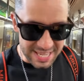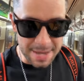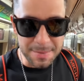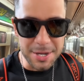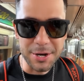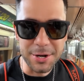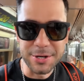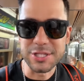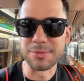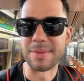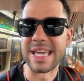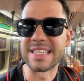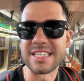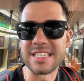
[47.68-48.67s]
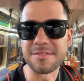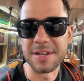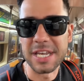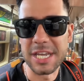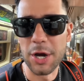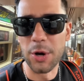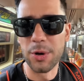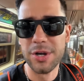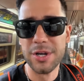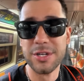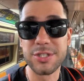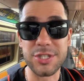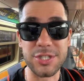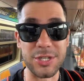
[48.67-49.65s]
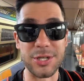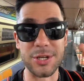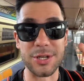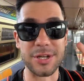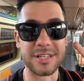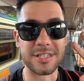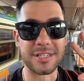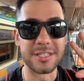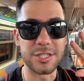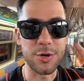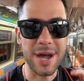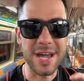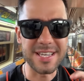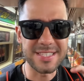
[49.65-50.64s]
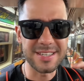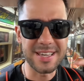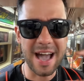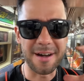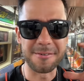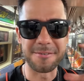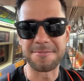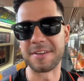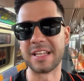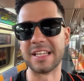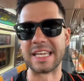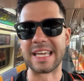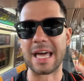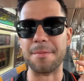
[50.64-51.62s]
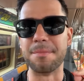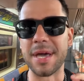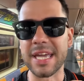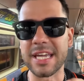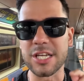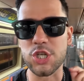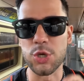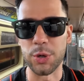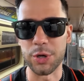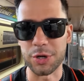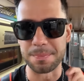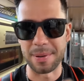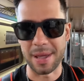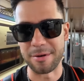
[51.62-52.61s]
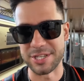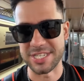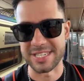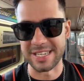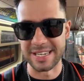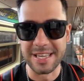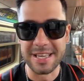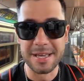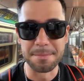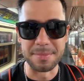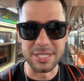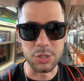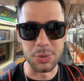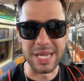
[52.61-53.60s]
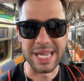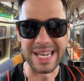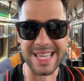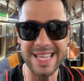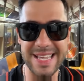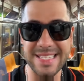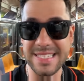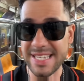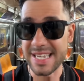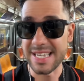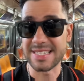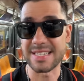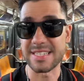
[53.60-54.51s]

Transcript: came here to make this video to try to have a feeling and make a short comparison between this